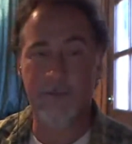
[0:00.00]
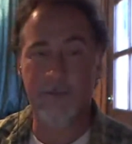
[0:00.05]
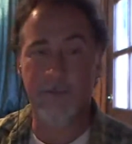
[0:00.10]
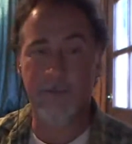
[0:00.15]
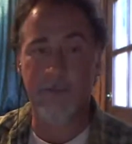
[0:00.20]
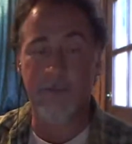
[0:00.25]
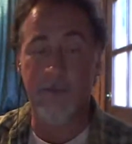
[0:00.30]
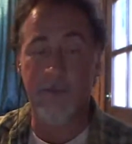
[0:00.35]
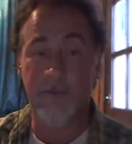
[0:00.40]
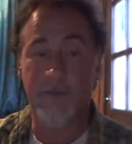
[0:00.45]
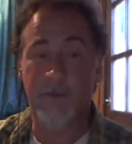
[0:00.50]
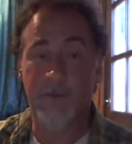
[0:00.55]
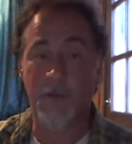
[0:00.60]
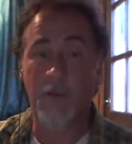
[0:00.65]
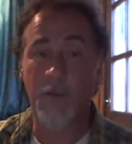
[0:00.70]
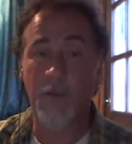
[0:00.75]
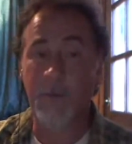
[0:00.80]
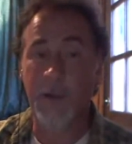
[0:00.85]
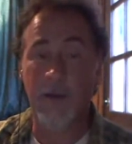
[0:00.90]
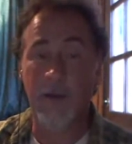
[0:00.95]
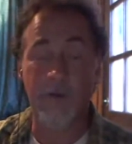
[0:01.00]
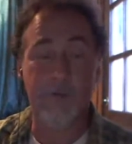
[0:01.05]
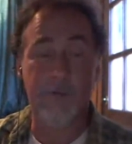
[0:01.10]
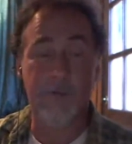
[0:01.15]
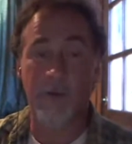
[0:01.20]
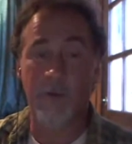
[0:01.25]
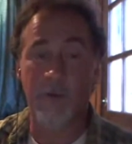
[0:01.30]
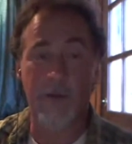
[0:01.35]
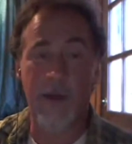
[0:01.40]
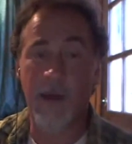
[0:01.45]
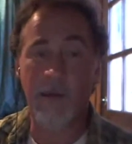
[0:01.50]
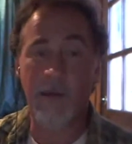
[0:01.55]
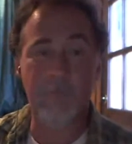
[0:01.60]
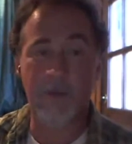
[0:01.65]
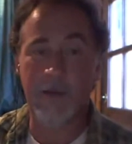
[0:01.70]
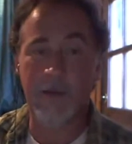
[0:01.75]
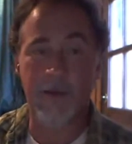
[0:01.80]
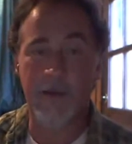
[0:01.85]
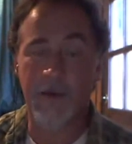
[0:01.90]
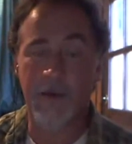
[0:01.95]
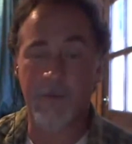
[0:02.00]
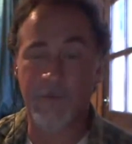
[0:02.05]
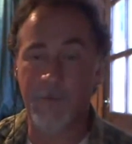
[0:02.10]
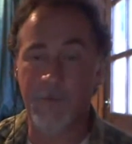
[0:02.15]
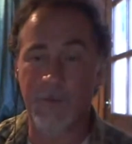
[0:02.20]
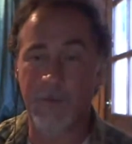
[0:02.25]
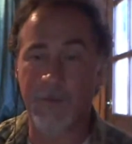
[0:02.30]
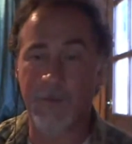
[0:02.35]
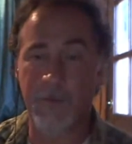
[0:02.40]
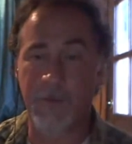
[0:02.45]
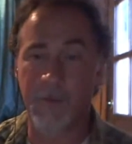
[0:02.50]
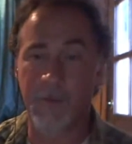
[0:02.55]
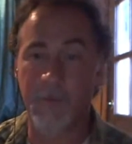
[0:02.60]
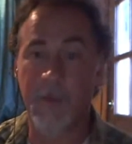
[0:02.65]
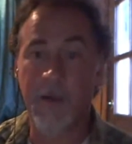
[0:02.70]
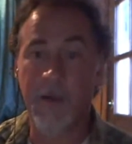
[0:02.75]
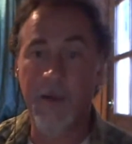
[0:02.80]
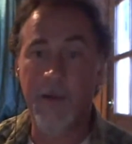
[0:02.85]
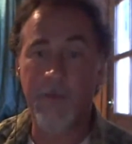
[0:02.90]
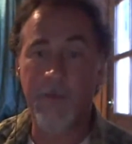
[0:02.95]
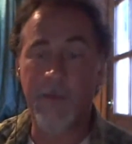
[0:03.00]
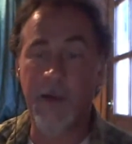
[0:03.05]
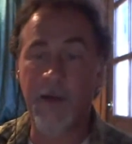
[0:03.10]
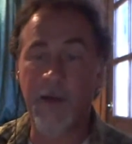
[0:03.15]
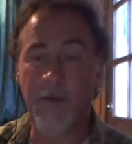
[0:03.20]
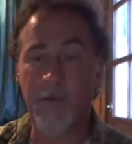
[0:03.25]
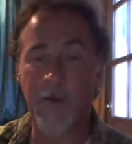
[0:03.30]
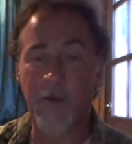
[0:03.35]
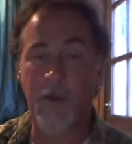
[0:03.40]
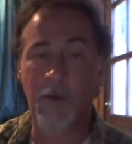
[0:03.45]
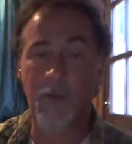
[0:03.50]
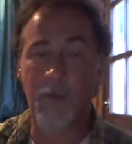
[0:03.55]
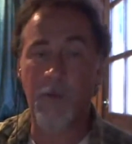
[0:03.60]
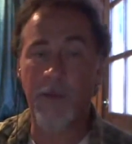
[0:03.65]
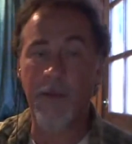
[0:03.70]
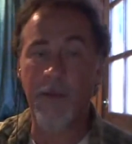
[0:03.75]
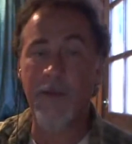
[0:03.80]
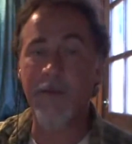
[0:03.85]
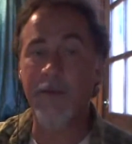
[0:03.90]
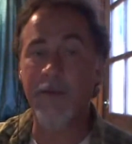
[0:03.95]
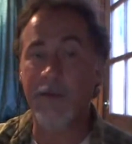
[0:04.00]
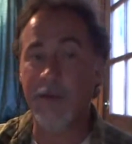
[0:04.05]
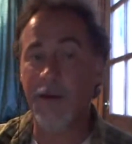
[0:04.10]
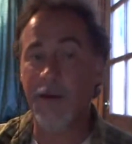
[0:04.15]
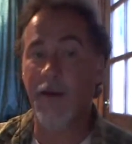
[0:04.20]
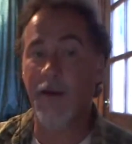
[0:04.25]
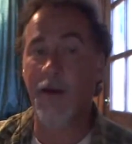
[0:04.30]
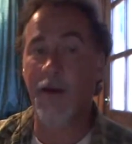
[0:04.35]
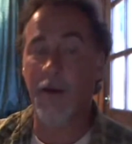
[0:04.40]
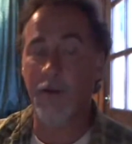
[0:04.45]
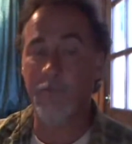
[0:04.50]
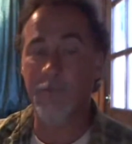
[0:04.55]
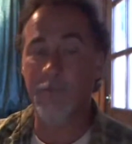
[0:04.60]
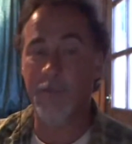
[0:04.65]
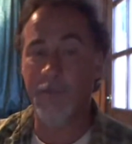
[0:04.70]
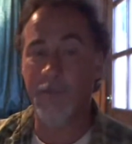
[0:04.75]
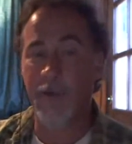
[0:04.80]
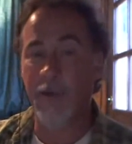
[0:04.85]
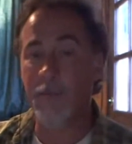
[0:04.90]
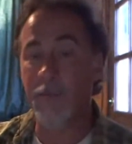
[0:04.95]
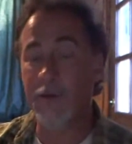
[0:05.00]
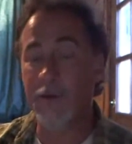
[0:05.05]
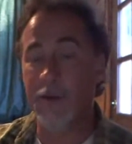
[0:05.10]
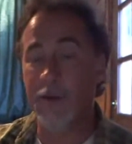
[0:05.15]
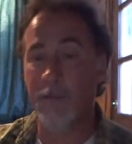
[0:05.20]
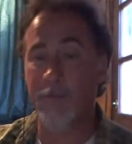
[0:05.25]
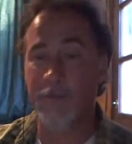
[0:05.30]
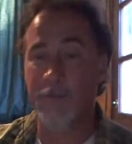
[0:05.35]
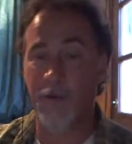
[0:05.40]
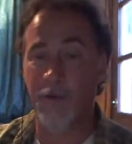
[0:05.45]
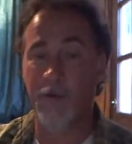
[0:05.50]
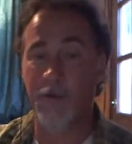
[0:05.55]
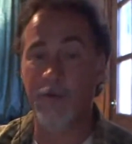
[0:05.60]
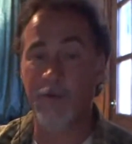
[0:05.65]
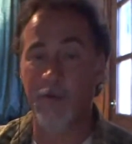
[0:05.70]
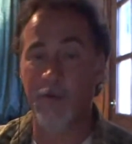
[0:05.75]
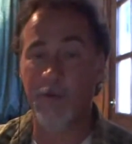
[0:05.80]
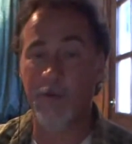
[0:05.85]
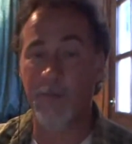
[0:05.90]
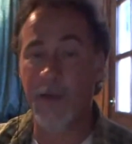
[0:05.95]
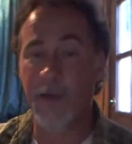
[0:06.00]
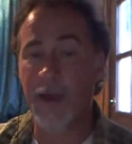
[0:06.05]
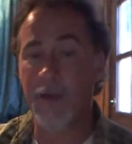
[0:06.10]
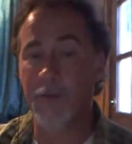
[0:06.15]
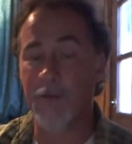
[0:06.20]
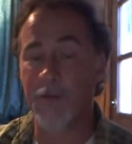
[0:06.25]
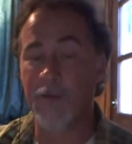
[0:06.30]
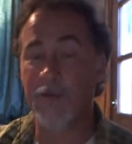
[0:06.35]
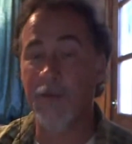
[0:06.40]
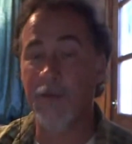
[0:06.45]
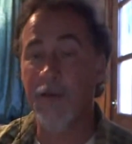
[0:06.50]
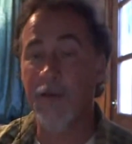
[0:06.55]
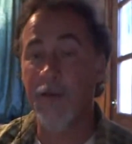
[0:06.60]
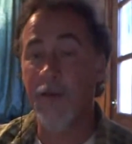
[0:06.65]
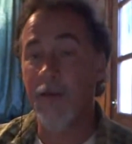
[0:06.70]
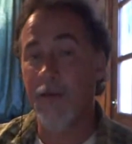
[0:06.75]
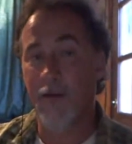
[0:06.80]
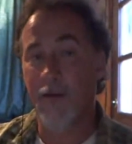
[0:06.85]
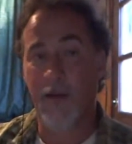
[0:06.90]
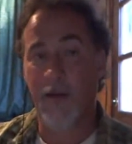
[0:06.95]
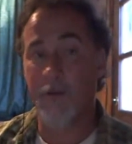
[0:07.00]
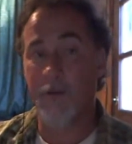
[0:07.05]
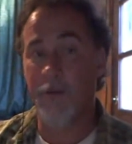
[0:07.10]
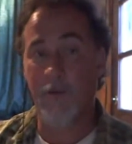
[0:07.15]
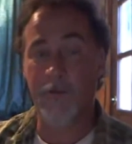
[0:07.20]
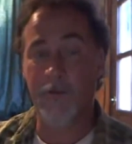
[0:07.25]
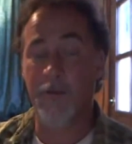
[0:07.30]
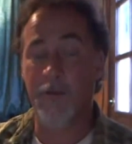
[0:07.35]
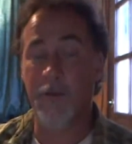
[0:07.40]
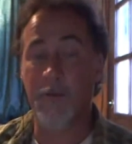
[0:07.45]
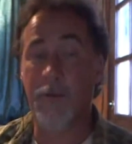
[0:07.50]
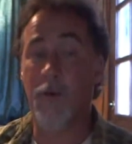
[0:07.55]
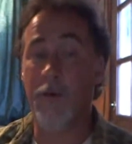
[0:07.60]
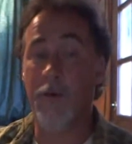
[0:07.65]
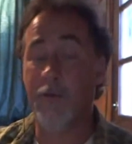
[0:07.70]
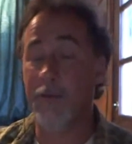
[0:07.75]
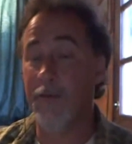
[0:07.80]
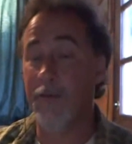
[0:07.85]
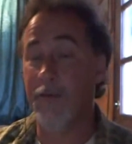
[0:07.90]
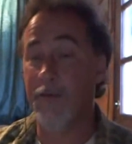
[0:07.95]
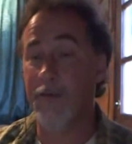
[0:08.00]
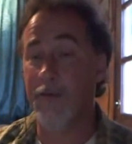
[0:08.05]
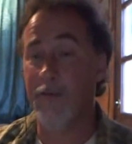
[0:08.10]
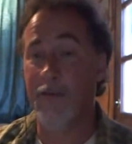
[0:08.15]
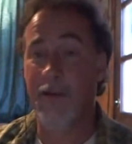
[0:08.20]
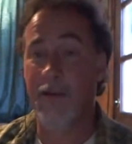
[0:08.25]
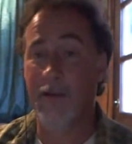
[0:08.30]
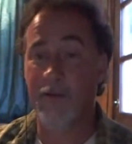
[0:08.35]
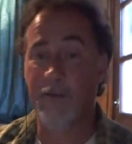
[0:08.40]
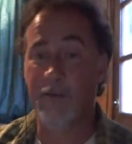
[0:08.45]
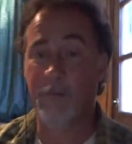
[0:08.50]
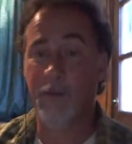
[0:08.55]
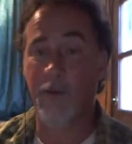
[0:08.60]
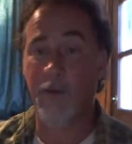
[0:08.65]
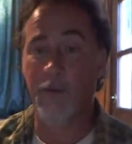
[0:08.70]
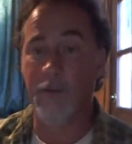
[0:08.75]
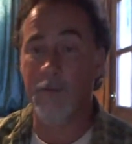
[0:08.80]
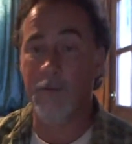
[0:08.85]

the solar panels don't have a cutoff switch on them. They don't know when to cut off. They will keep charging your batteries up until the point that they explode.